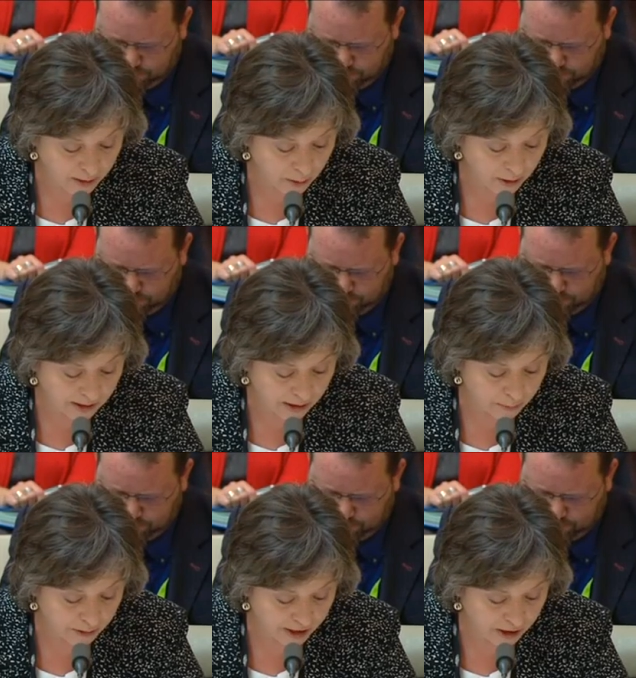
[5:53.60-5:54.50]
Speaker 1: modelling
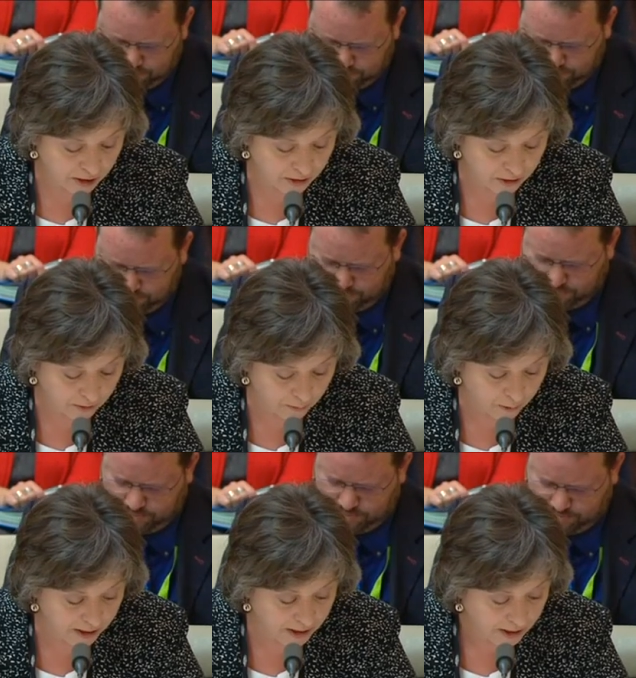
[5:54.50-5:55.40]
and prediction
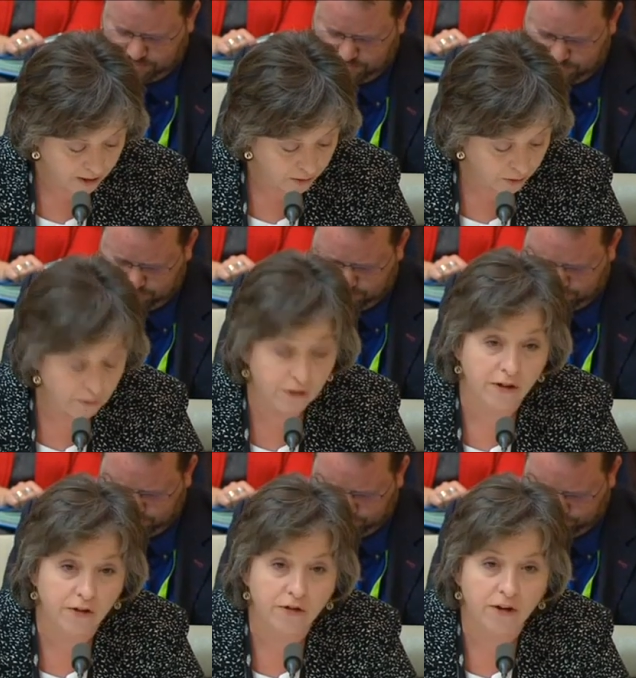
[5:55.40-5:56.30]
software used
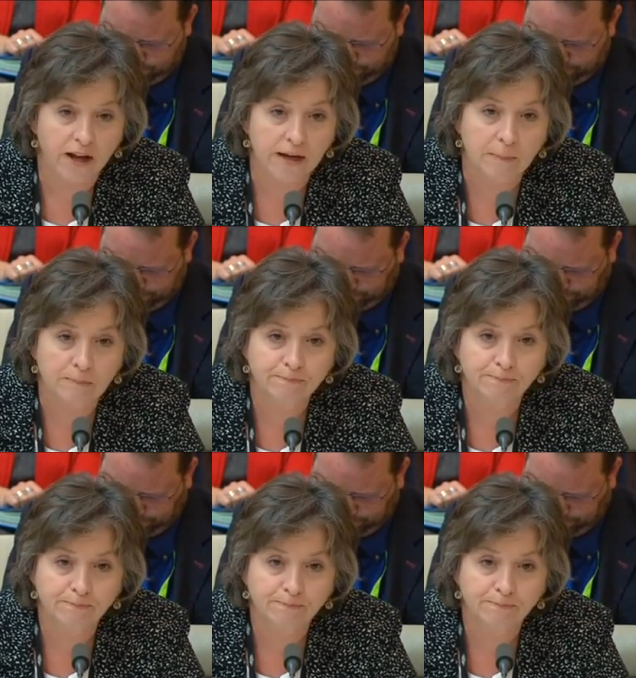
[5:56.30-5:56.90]
in Australia.